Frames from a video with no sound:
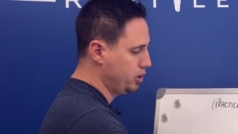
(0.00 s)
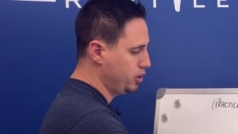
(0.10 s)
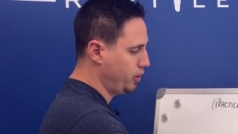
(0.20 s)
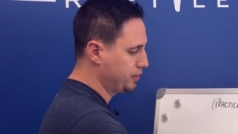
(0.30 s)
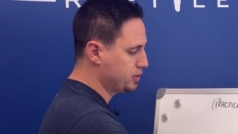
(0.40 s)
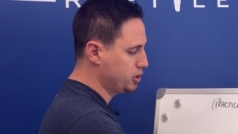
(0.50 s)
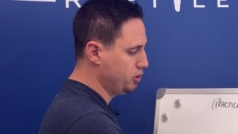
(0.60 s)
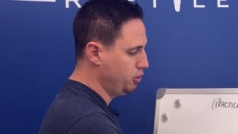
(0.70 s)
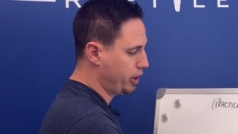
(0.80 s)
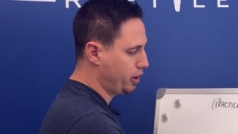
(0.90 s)
you have
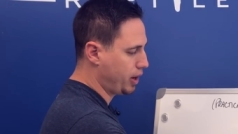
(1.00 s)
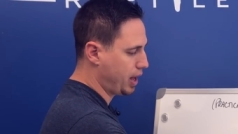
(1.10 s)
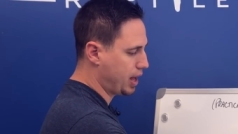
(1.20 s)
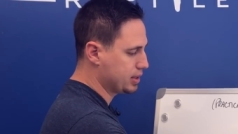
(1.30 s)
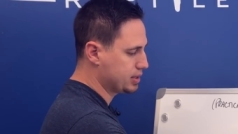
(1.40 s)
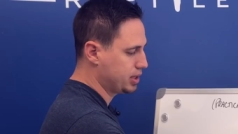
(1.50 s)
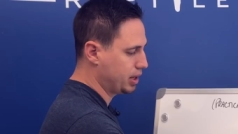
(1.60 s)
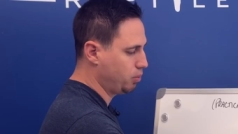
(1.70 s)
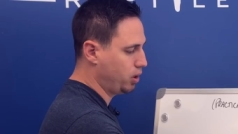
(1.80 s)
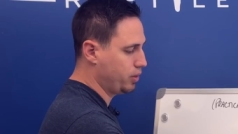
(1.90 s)
two that are hets
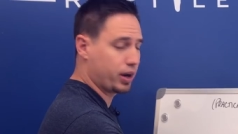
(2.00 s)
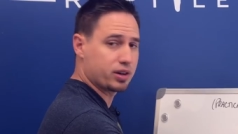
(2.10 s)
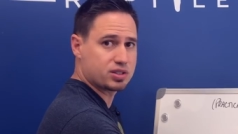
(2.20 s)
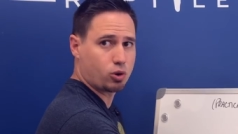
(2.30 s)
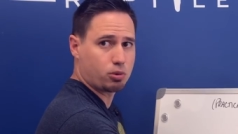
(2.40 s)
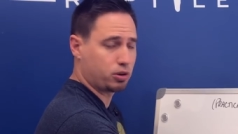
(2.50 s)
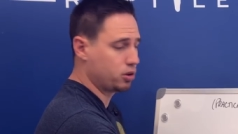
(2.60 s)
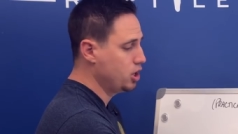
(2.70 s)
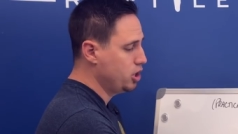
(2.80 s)
and one that is normal.